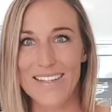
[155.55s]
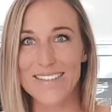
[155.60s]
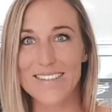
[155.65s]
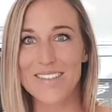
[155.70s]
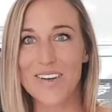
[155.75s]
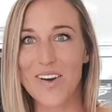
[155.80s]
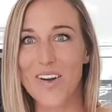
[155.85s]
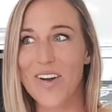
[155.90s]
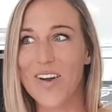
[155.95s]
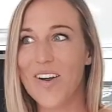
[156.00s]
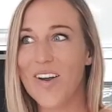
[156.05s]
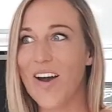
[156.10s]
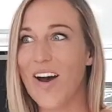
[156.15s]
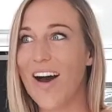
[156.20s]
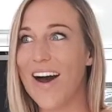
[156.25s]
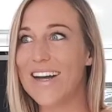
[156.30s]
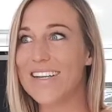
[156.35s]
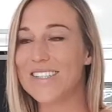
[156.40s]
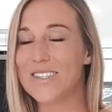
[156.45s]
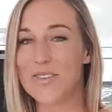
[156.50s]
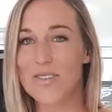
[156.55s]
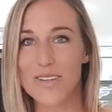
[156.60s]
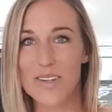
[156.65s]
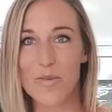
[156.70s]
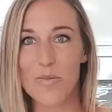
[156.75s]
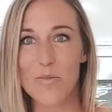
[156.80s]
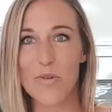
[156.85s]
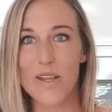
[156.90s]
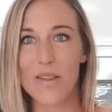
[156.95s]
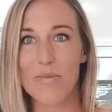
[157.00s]
So I took
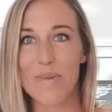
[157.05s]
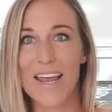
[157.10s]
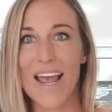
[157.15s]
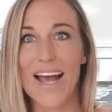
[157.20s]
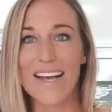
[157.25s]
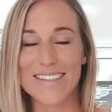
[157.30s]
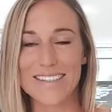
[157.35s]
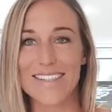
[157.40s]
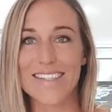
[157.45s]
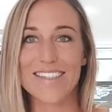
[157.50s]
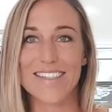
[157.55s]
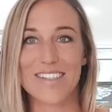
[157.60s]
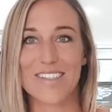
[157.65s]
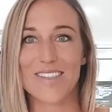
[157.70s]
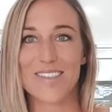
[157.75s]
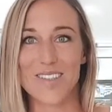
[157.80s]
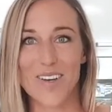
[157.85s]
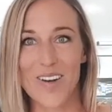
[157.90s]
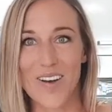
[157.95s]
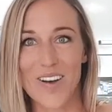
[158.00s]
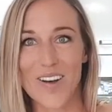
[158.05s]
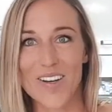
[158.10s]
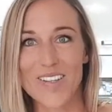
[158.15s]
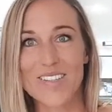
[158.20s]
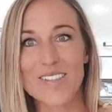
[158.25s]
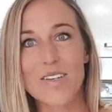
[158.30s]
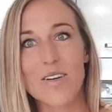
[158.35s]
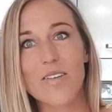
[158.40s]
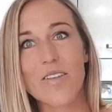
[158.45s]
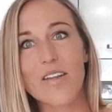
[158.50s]
them with me as the dessert
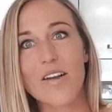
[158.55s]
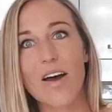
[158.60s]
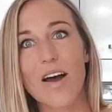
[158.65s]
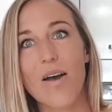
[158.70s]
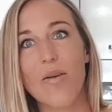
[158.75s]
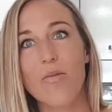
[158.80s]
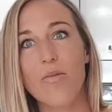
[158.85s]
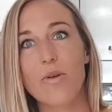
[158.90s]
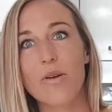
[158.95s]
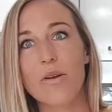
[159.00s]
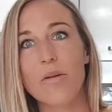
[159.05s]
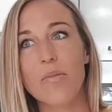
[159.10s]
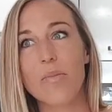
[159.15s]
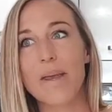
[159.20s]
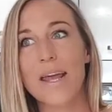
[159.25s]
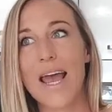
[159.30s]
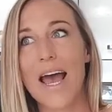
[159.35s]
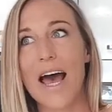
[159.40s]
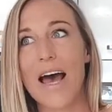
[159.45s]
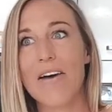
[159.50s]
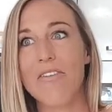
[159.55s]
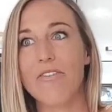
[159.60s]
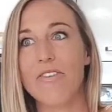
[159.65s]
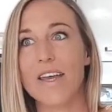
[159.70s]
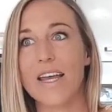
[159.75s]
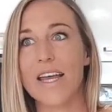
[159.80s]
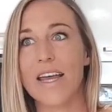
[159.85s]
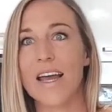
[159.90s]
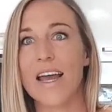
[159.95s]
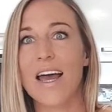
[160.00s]
so that I wouldn't be
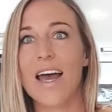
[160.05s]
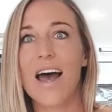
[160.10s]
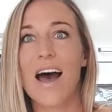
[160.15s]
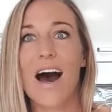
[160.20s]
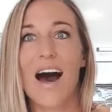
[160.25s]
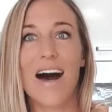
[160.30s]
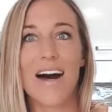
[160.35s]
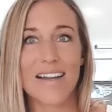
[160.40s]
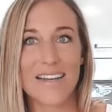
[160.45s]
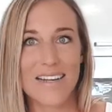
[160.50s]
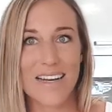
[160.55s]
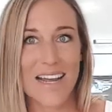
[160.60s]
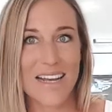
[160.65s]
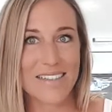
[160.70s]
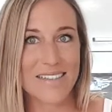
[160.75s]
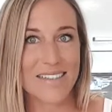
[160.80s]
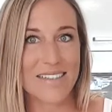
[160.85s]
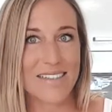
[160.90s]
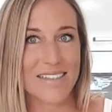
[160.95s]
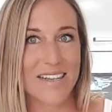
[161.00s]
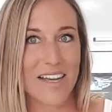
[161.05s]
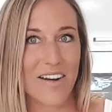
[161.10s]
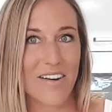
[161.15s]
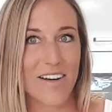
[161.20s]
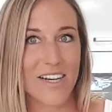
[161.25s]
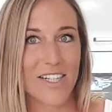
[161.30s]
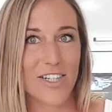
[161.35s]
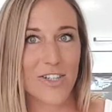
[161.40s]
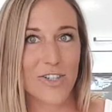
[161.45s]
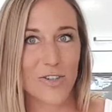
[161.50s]
having
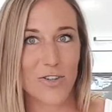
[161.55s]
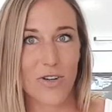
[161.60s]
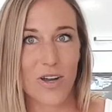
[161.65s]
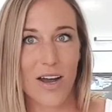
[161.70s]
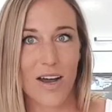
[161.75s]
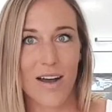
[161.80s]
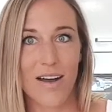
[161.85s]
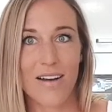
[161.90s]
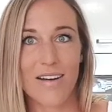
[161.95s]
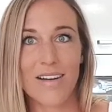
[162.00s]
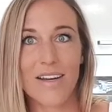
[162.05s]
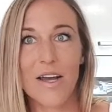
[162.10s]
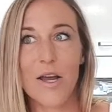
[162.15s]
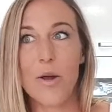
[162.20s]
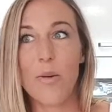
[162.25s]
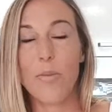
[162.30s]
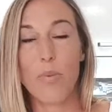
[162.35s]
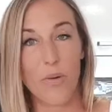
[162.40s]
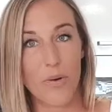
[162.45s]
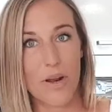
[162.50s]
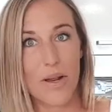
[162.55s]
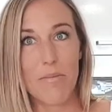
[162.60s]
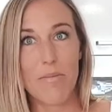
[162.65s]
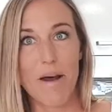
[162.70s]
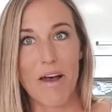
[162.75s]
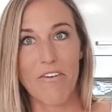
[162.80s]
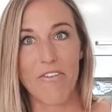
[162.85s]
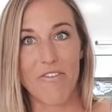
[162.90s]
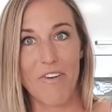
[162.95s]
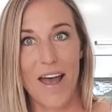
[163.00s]
unnecessary sugar put in
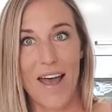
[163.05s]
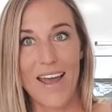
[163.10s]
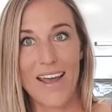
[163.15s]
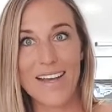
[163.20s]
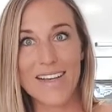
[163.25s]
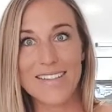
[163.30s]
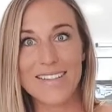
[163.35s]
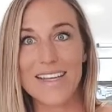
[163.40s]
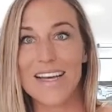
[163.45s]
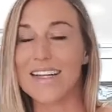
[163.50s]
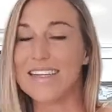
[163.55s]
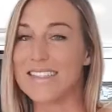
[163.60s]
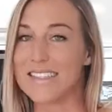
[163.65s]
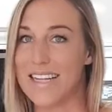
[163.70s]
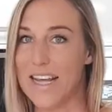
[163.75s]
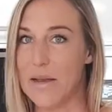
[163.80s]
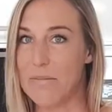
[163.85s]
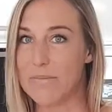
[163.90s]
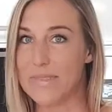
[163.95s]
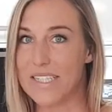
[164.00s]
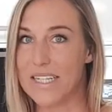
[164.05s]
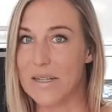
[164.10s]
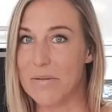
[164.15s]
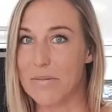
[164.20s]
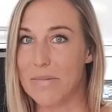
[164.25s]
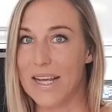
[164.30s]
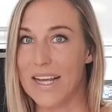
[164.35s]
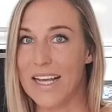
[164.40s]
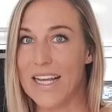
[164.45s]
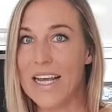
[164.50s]
my face and tempting
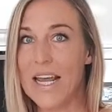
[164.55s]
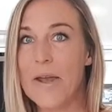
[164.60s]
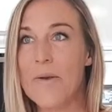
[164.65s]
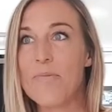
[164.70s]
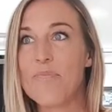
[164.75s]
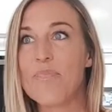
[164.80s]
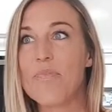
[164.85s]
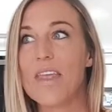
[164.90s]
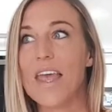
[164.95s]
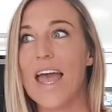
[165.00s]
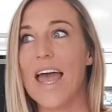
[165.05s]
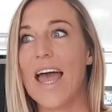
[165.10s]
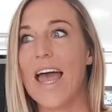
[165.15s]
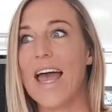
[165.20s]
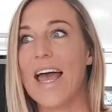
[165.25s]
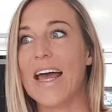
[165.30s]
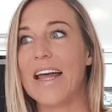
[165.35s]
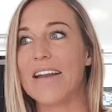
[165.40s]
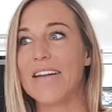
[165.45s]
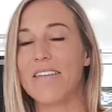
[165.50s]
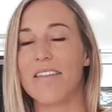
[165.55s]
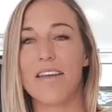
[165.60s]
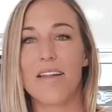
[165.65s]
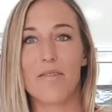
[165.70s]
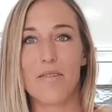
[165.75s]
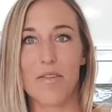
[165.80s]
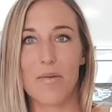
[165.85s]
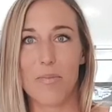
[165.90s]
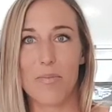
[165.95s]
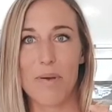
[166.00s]
me and
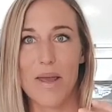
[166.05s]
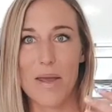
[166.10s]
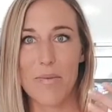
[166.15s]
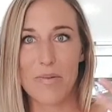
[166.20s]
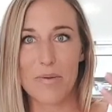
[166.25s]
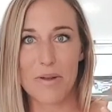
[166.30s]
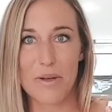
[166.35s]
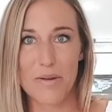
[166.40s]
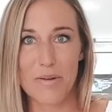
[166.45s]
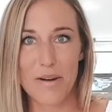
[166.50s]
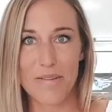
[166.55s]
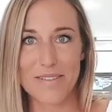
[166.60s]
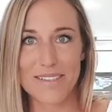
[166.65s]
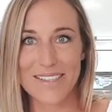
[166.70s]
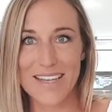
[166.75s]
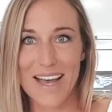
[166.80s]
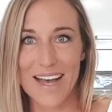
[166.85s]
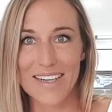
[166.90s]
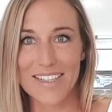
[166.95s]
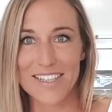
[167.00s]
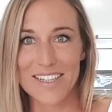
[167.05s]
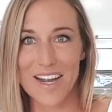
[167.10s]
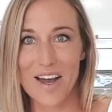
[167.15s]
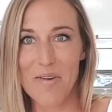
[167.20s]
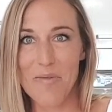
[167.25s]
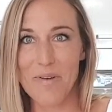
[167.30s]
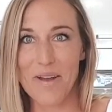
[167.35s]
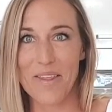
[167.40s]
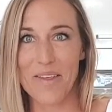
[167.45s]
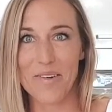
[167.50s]
that the people who I was catching up
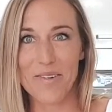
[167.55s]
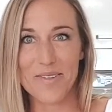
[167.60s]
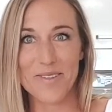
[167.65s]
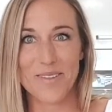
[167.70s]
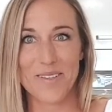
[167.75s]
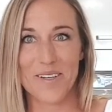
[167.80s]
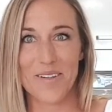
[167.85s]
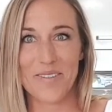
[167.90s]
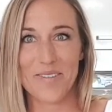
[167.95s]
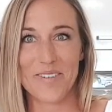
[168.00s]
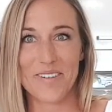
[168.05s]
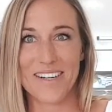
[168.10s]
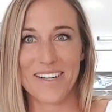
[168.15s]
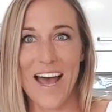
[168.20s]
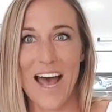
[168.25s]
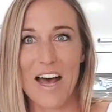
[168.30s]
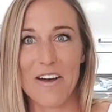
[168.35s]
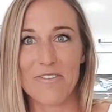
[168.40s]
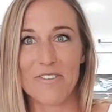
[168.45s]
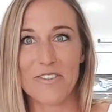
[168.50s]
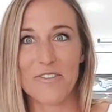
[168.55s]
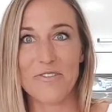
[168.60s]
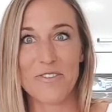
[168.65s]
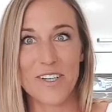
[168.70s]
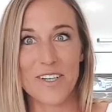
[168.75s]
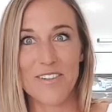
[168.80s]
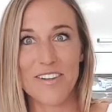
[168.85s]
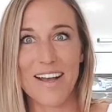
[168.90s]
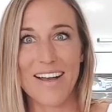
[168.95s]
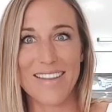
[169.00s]
with also wouldn't have to
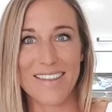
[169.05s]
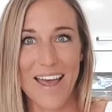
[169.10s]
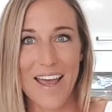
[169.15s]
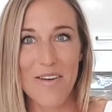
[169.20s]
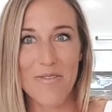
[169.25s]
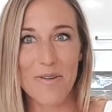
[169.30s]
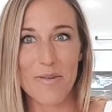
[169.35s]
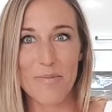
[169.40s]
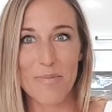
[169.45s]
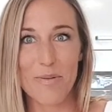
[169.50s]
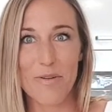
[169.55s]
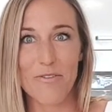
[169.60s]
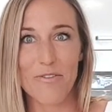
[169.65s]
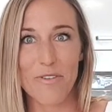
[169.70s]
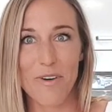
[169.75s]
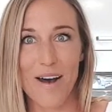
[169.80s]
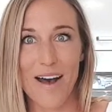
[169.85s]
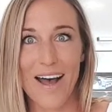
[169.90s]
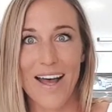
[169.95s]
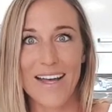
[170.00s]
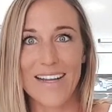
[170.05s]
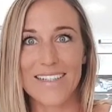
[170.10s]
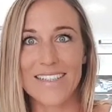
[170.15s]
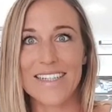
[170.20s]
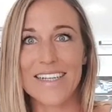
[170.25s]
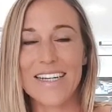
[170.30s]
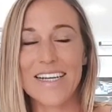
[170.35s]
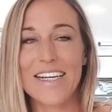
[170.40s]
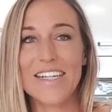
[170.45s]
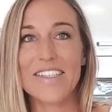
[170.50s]
feel like they would provide
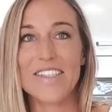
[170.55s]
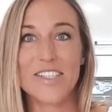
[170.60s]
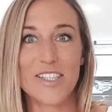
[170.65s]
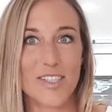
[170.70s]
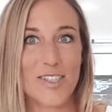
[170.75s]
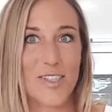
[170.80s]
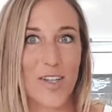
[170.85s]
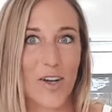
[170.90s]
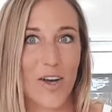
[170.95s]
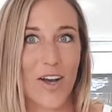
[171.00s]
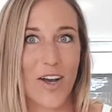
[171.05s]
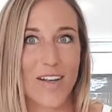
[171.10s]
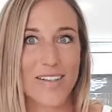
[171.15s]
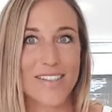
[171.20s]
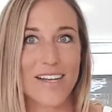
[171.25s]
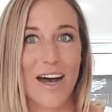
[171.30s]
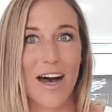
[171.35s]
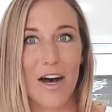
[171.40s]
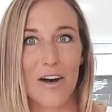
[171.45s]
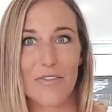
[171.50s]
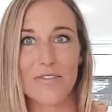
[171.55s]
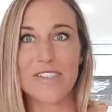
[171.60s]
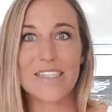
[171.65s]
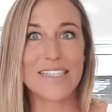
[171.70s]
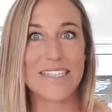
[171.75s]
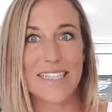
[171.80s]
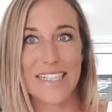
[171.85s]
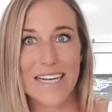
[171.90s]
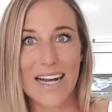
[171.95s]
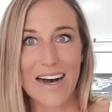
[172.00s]
dessert after
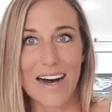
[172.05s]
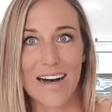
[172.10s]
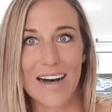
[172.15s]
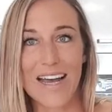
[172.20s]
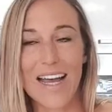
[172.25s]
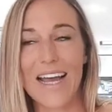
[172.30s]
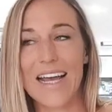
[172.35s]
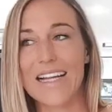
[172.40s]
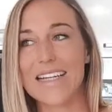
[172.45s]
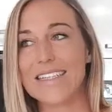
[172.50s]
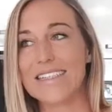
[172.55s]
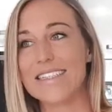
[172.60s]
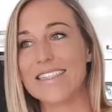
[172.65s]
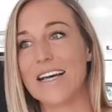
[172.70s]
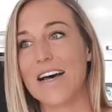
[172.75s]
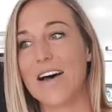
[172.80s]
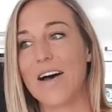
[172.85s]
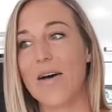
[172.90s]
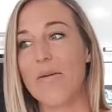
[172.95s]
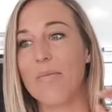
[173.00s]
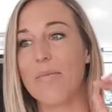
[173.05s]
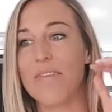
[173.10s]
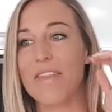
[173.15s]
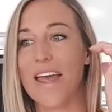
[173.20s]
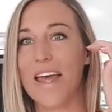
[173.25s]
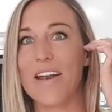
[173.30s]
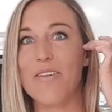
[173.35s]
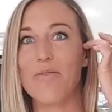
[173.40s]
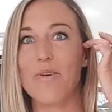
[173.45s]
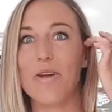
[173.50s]
dinner and um,
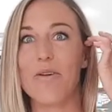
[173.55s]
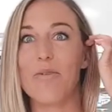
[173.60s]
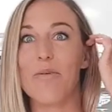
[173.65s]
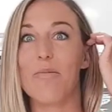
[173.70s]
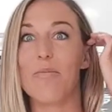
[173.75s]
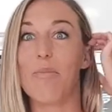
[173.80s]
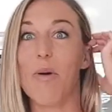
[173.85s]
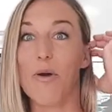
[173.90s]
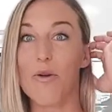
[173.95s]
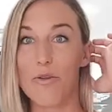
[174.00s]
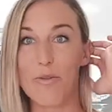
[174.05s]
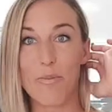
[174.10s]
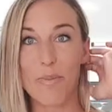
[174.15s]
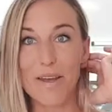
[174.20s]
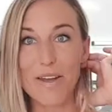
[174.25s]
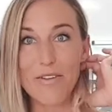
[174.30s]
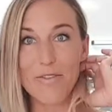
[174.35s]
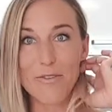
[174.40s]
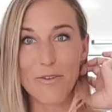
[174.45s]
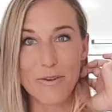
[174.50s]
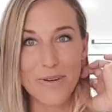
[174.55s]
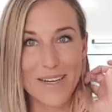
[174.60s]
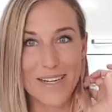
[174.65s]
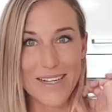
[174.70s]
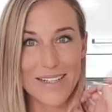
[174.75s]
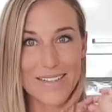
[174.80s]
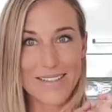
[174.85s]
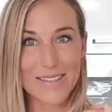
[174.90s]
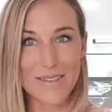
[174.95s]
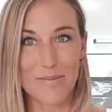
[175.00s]
then we would both be
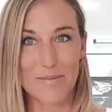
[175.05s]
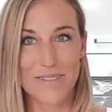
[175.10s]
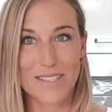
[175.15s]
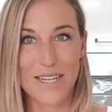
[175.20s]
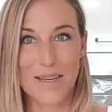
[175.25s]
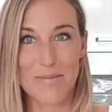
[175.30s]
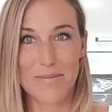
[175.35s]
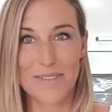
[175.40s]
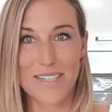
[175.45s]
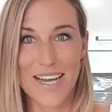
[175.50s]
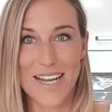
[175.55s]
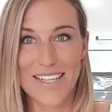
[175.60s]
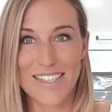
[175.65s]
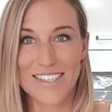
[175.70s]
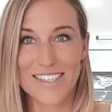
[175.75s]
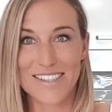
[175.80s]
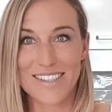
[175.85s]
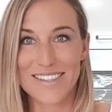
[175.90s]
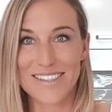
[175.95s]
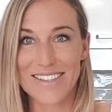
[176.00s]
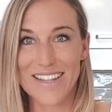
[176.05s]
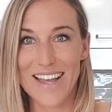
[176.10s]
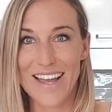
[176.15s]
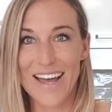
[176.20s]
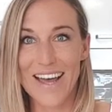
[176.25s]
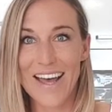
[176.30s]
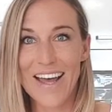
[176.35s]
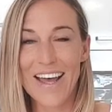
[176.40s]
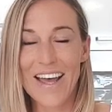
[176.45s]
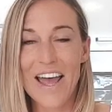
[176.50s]
avoiding some temptations
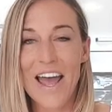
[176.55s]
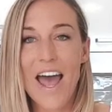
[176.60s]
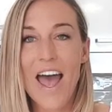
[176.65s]
there.